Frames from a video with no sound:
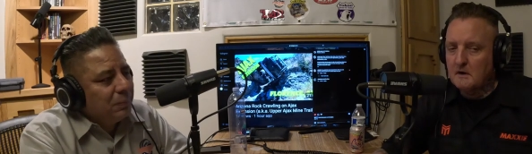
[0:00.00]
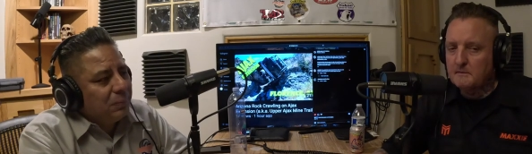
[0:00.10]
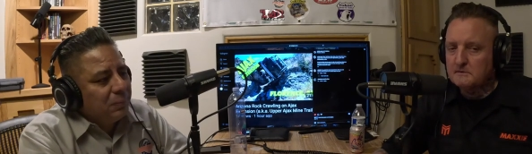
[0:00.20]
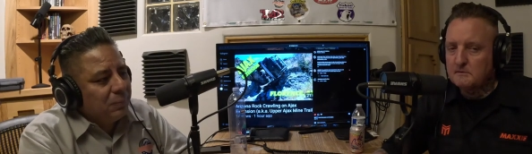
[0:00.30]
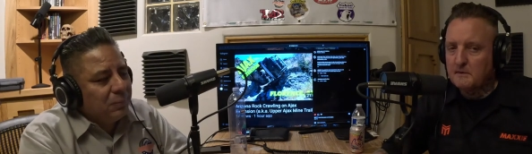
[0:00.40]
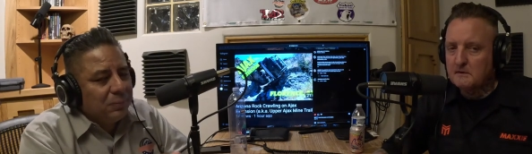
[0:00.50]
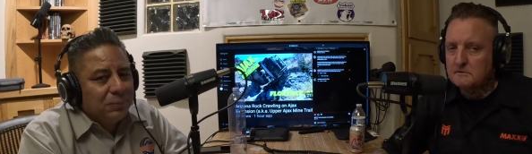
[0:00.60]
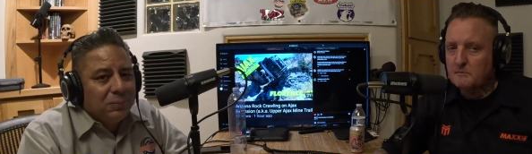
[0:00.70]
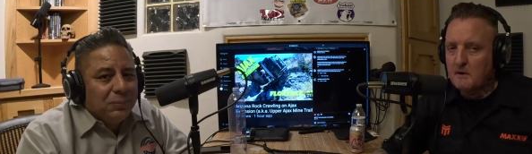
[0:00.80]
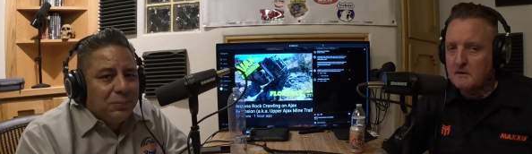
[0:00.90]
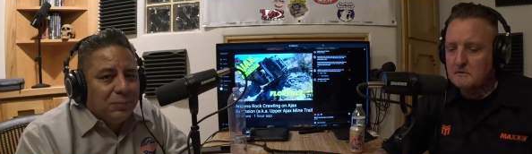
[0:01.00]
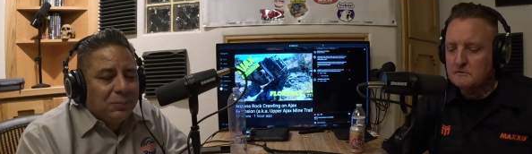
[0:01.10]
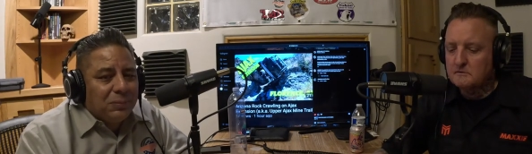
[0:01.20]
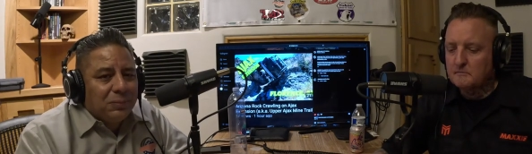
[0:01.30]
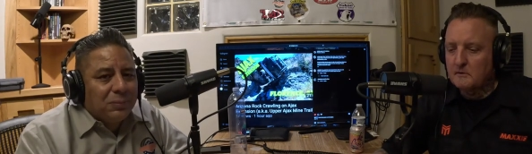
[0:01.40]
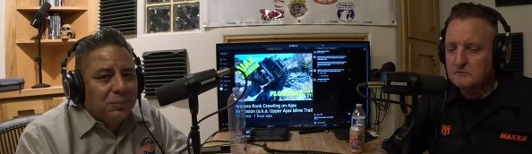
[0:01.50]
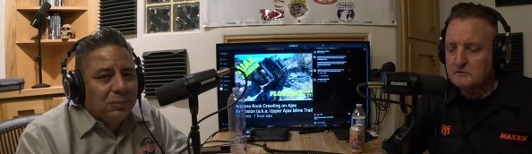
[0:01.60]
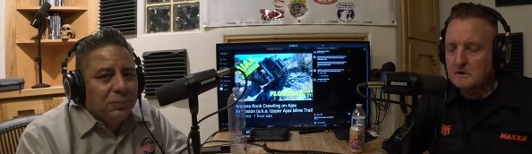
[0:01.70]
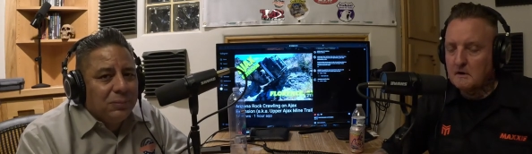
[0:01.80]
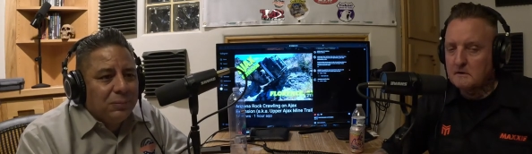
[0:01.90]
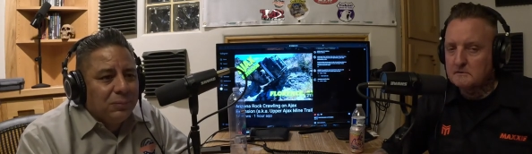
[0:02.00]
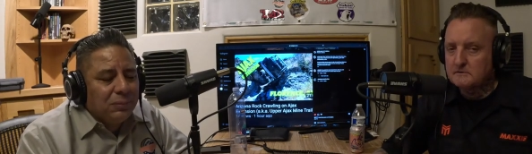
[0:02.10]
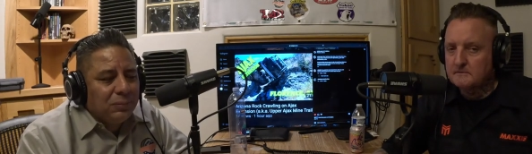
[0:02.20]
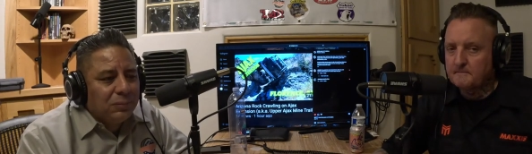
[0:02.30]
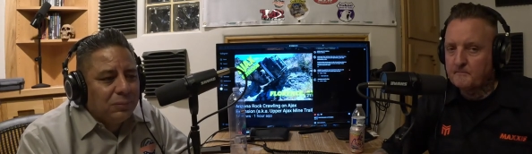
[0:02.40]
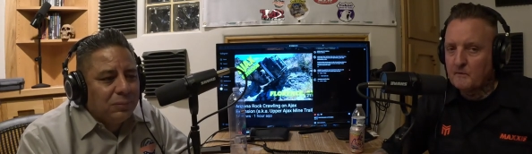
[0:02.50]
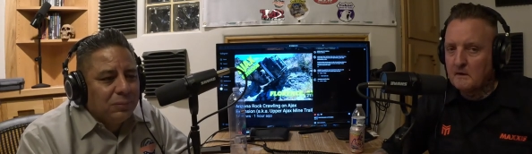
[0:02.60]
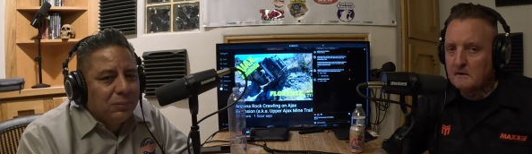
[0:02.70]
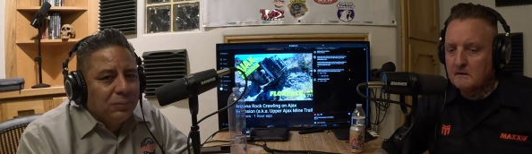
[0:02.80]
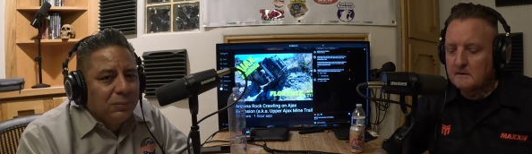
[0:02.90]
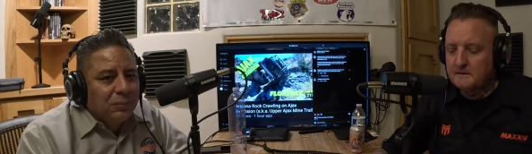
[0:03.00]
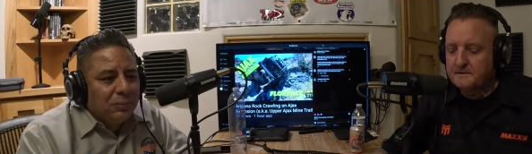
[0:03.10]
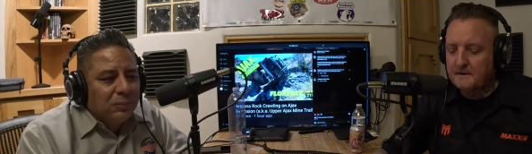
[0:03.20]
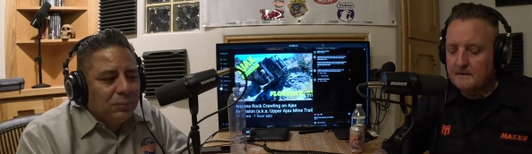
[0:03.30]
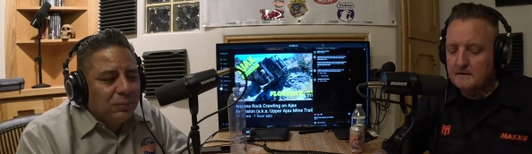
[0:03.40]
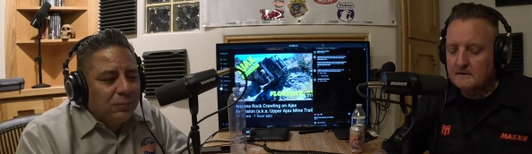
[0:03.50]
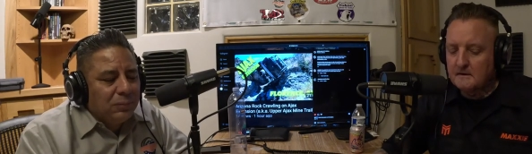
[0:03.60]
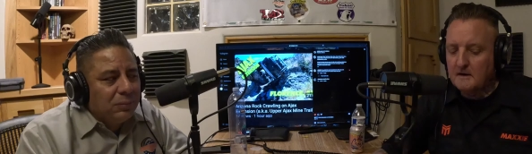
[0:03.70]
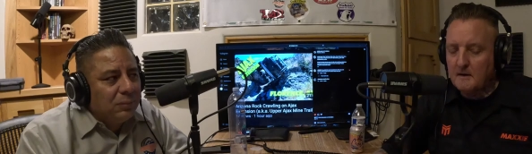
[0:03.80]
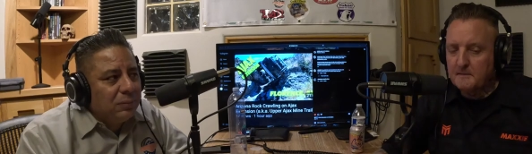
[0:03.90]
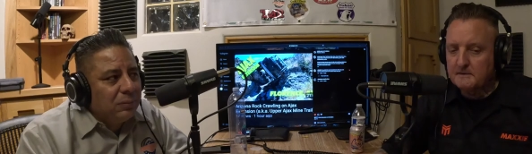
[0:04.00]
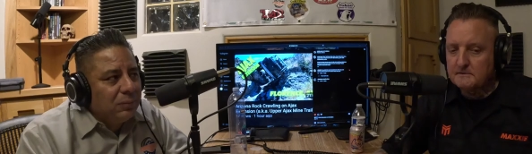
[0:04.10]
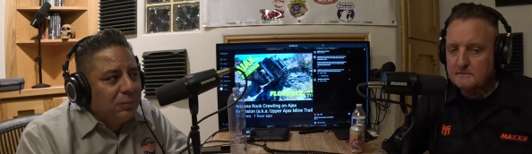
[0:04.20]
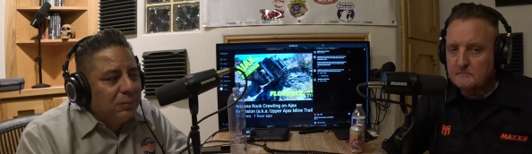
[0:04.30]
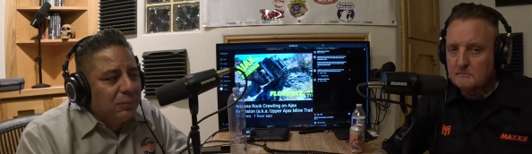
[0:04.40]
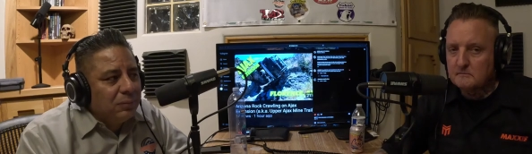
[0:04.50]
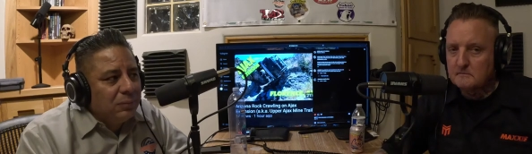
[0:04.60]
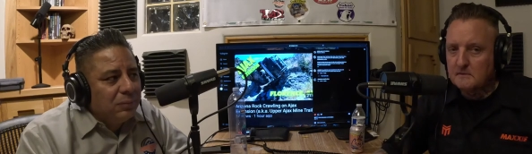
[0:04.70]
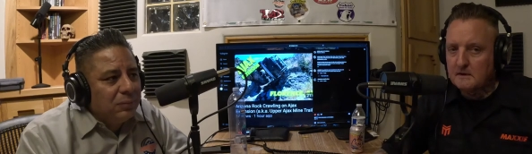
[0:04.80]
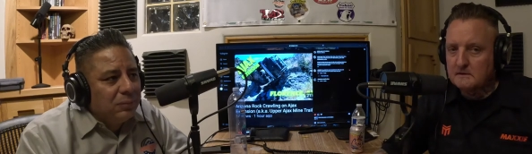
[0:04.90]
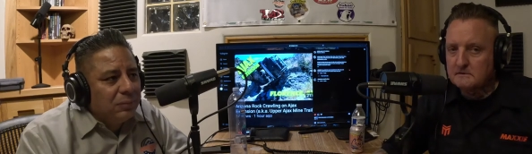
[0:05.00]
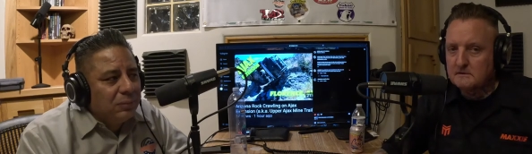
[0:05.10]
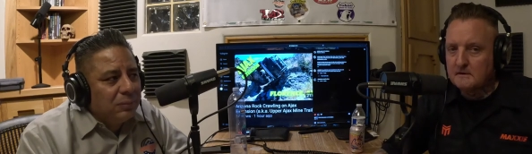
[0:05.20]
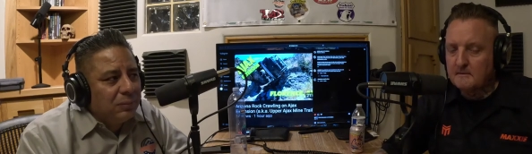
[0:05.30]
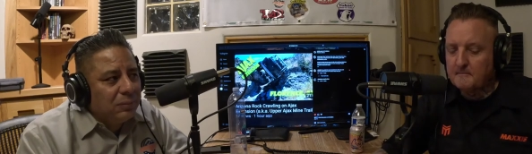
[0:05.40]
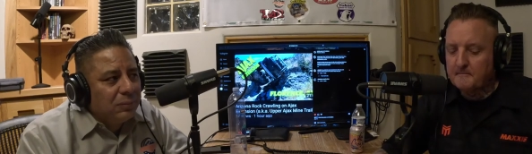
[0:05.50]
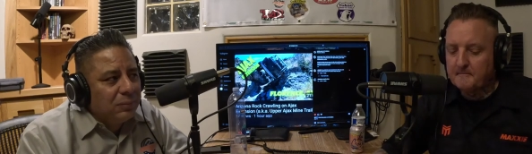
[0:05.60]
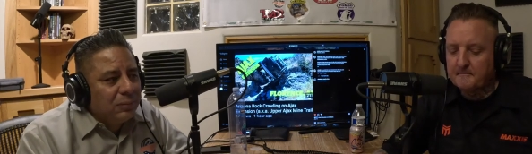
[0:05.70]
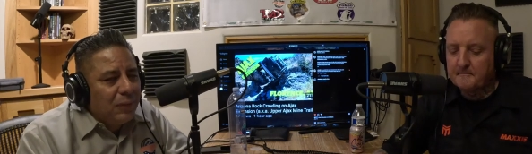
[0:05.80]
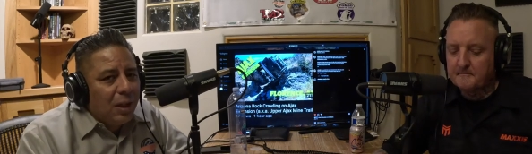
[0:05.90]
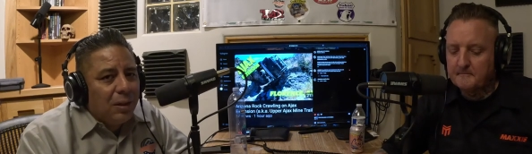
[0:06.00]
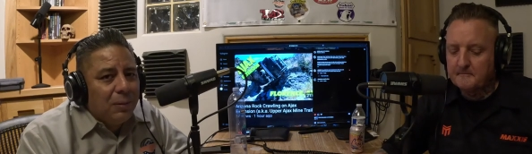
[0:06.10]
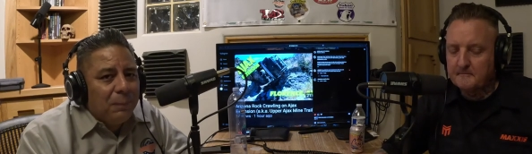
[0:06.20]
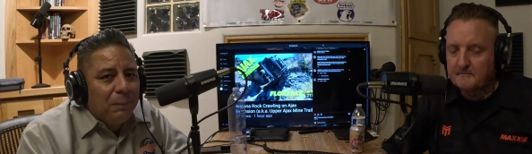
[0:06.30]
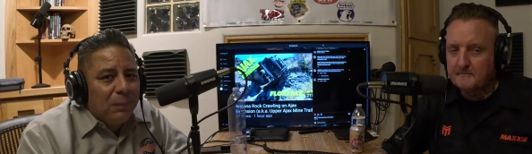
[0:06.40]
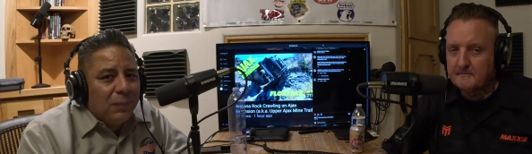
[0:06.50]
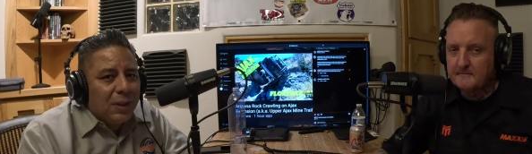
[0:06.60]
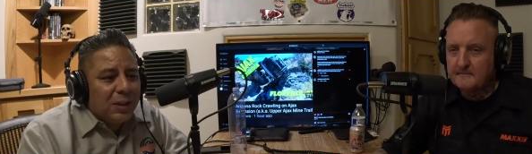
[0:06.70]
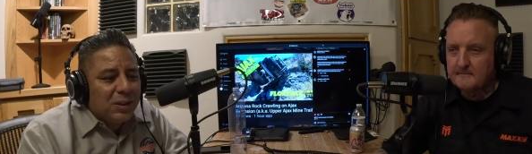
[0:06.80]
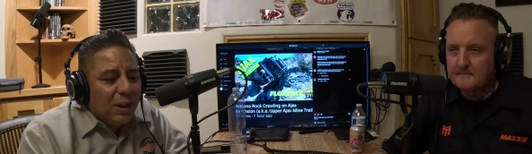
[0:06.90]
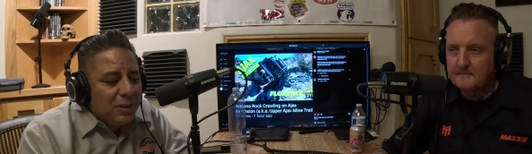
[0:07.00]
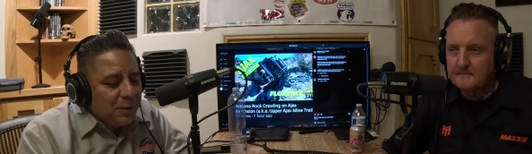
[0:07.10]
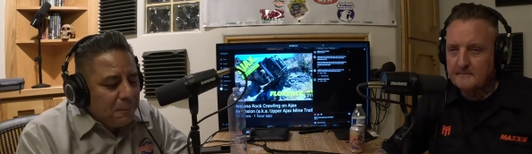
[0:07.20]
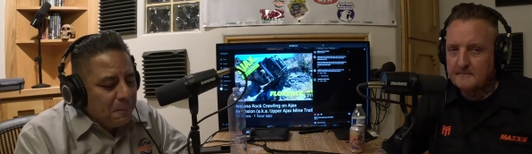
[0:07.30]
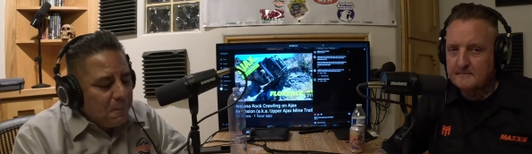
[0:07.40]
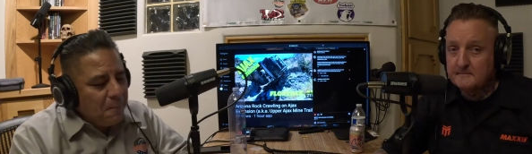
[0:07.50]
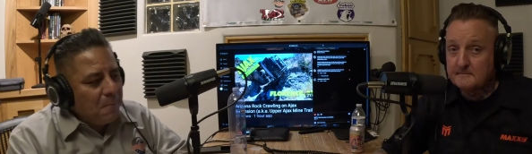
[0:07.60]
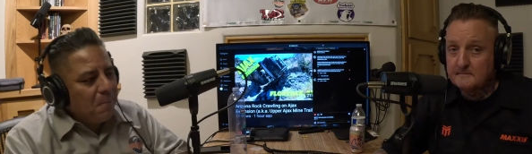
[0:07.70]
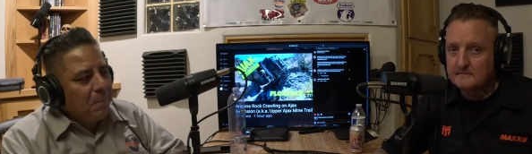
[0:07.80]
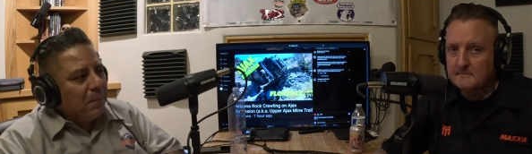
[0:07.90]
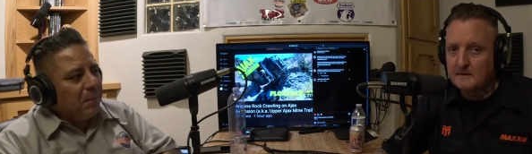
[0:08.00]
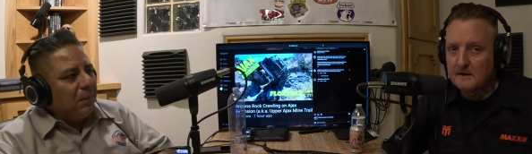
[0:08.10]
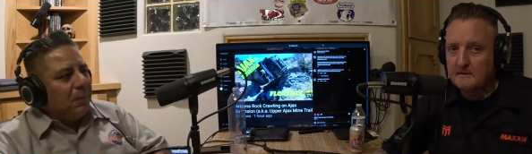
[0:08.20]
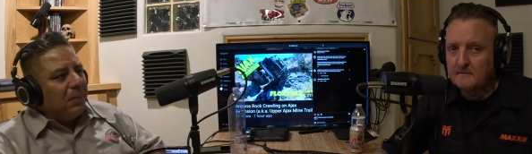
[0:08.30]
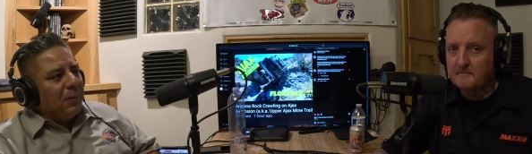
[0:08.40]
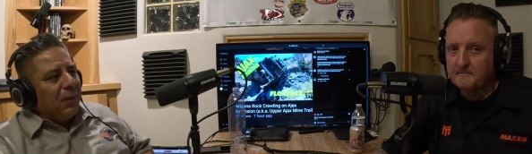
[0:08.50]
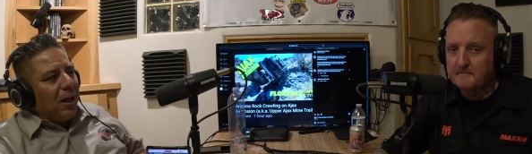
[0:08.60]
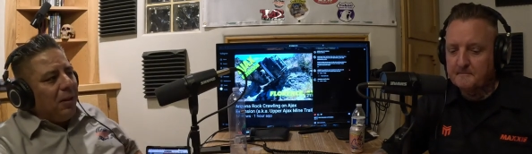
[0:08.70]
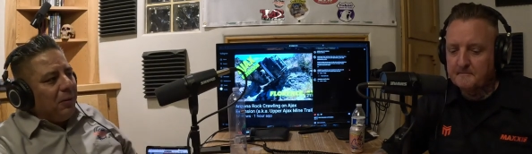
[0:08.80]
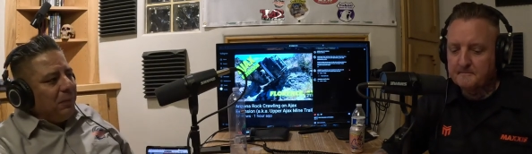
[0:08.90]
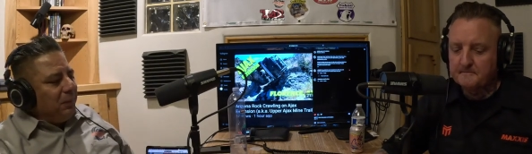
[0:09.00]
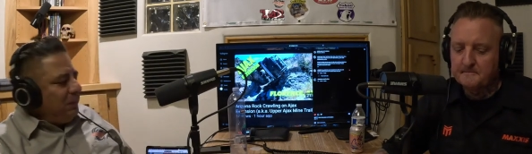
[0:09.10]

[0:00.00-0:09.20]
Speaker 1: comments about spotters, pros and cons, uh, in the comments. Like to see them.
Speaker 2: Yeah. Thanks, guys. Later. Later.